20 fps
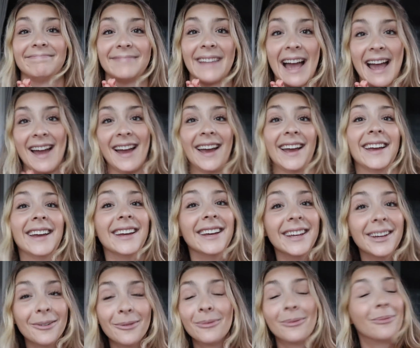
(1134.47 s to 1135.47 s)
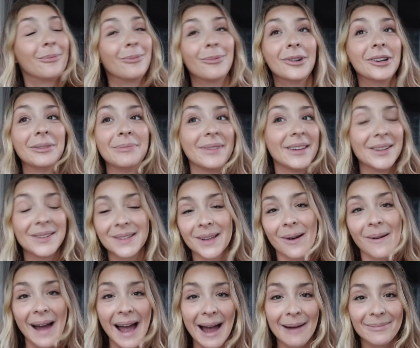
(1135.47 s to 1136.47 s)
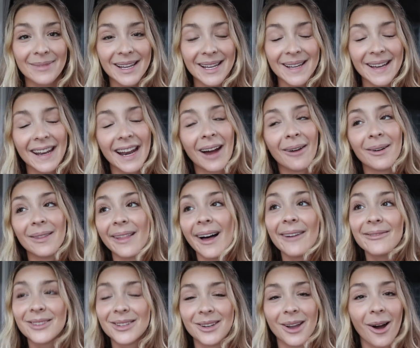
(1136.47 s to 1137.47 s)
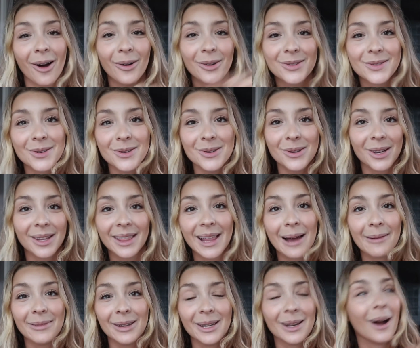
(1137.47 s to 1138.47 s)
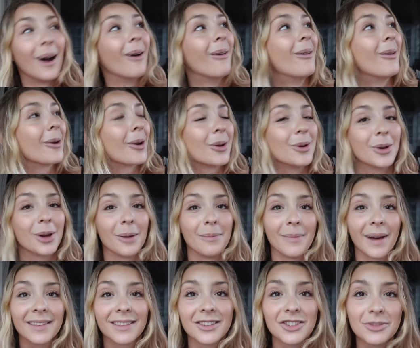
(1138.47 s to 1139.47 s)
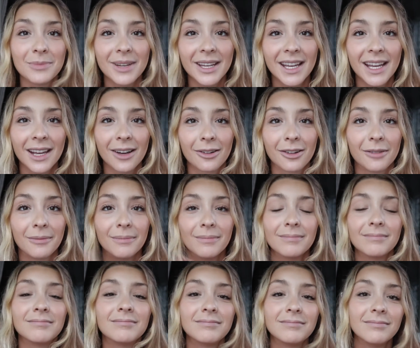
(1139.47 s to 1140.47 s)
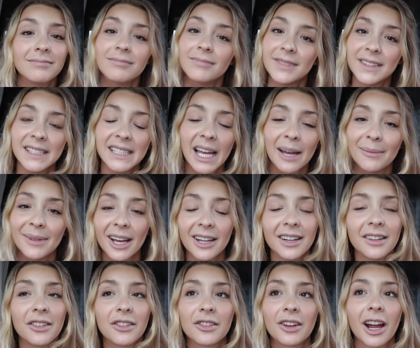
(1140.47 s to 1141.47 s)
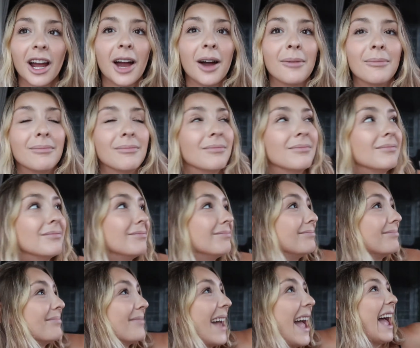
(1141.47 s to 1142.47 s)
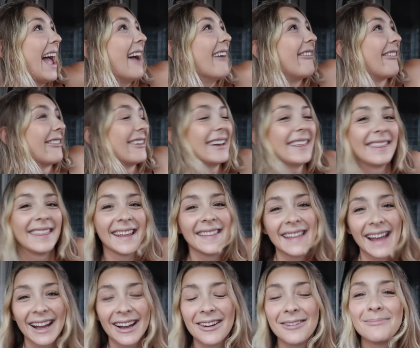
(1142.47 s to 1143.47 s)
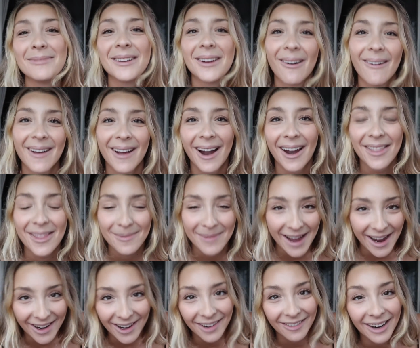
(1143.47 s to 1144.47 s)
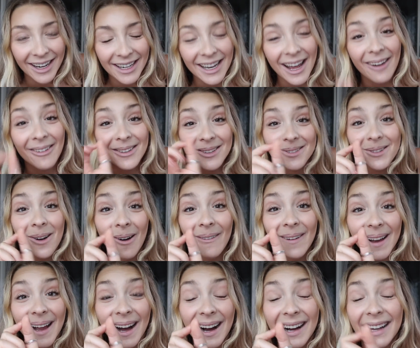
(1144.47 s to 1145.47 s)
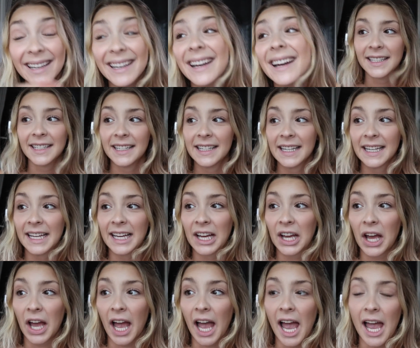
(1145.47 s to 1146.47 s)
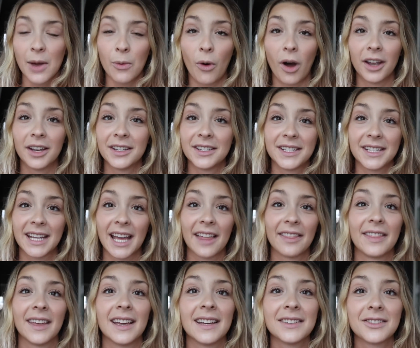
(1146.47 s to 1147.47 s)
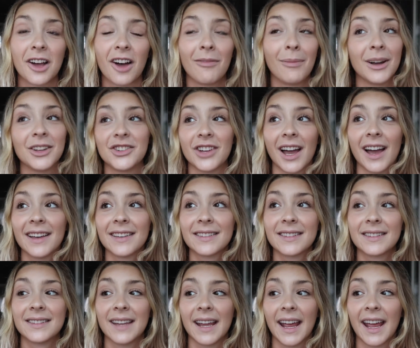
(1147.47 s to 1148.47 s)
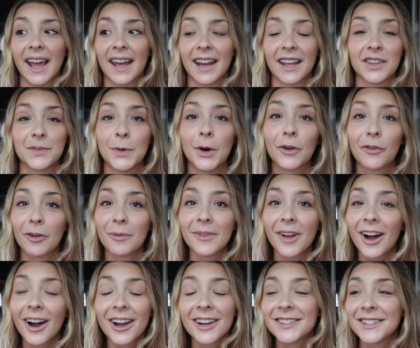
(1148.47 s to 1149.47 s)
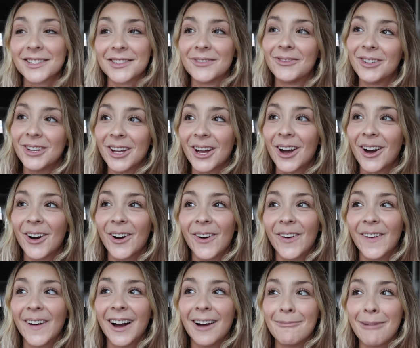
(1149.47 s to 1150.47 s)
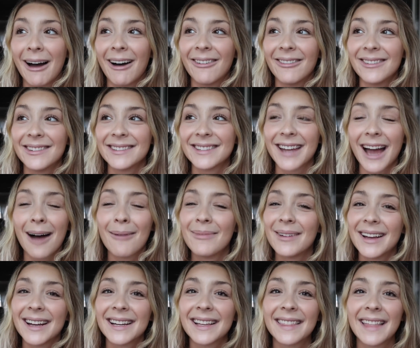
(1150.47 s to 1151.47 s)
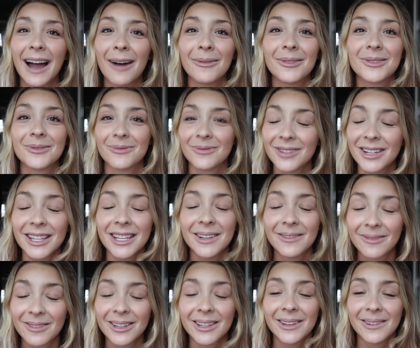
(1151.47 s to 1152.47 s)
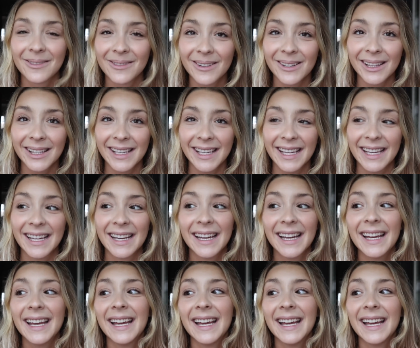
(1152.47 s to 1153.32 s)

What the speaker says: I would be so happy, and I would love to know, so you could let me know, or you could message me or DM me on Instagram. Everything that could be going on in the background right now is going on. I wanted to get things off my chest, and I spoke from the heart in this video about a topic that was really, really, really